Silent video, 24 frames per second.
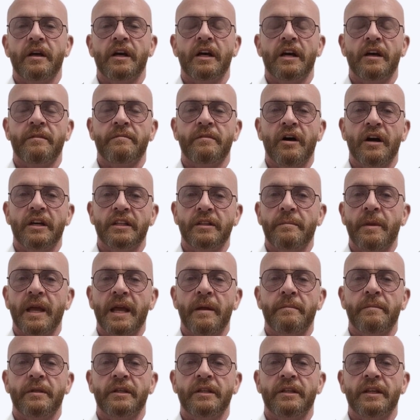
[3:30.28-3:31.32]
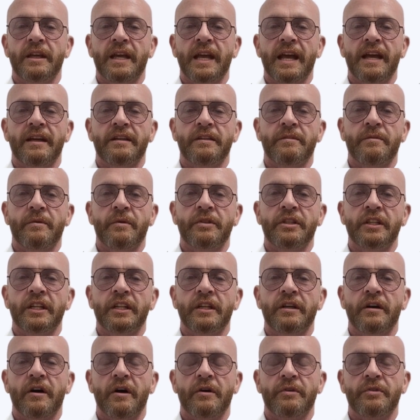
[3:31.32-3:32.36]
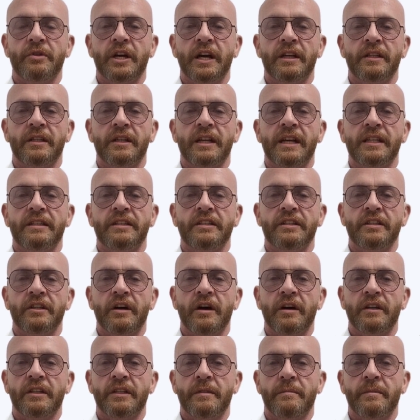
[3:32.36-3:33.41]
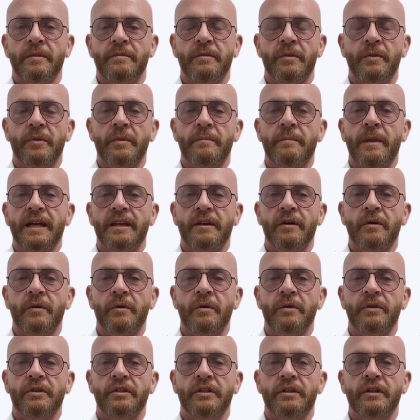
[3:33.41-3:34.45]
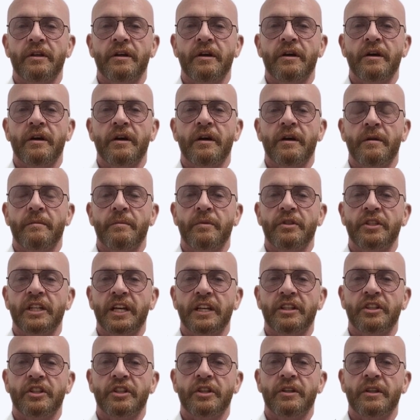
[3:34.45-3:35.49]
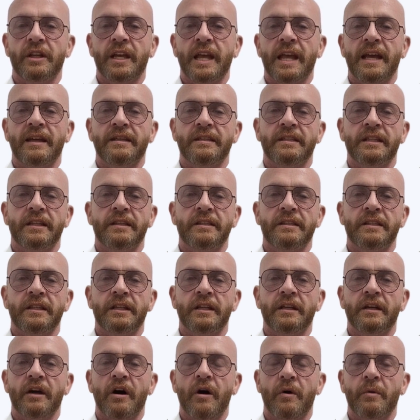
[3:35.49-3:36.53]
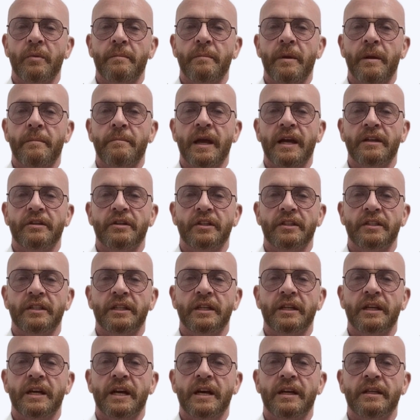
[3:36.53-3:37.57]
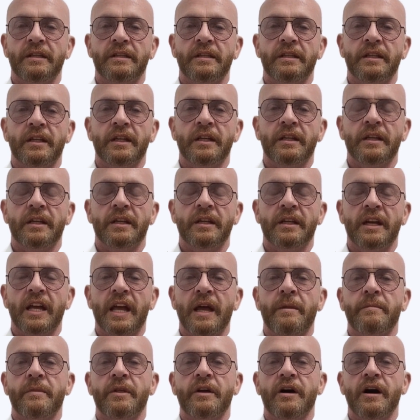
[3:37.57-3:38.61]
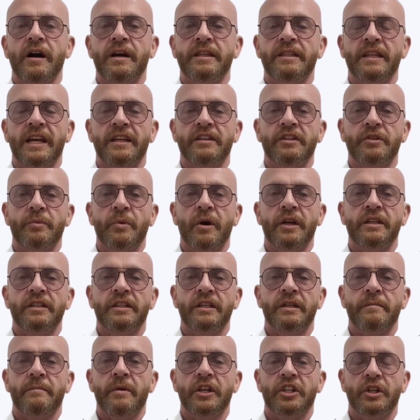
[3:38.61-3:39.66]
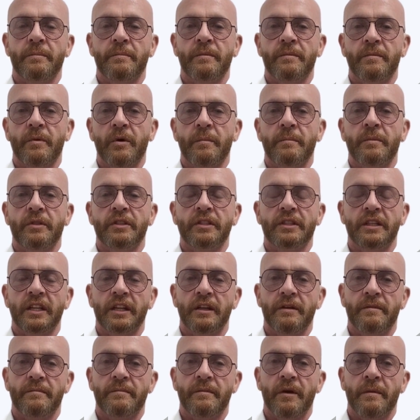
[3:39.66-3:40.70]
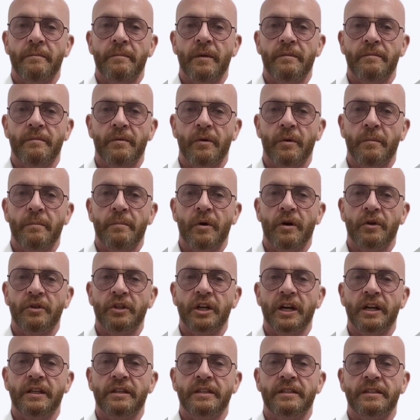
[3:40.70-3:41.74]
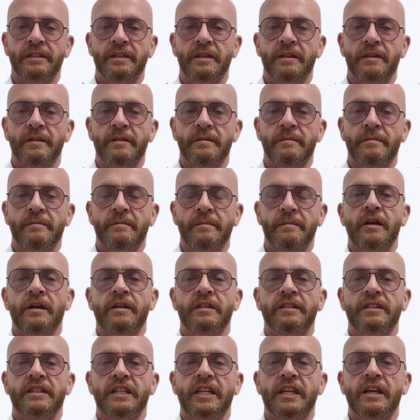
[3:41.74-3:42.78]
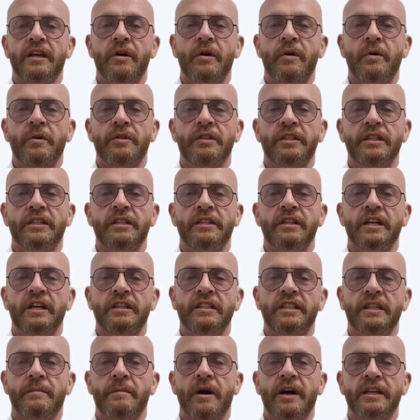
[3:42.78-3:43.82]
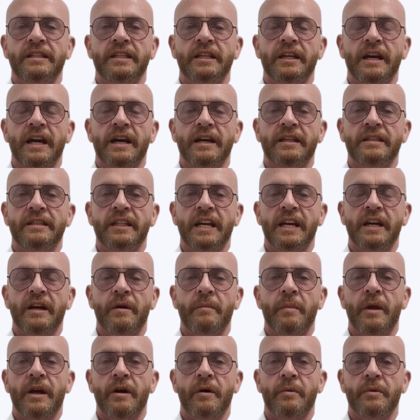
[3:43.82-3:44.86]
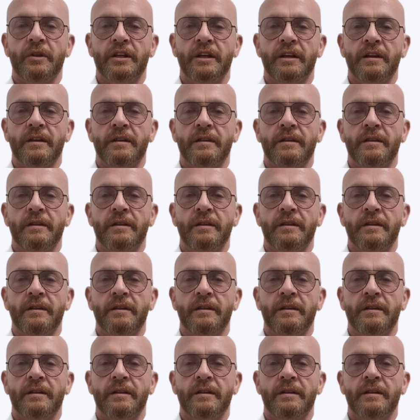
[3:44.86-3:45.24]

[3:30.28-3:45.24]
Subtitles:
Advance payment, X14, contractor gets a starter before the main course. Retention, X16, hold a bit back just in case. KPIs, X20, measure performance like a Fitbit for your project. So, Z clauses, customize it like a takeaway order.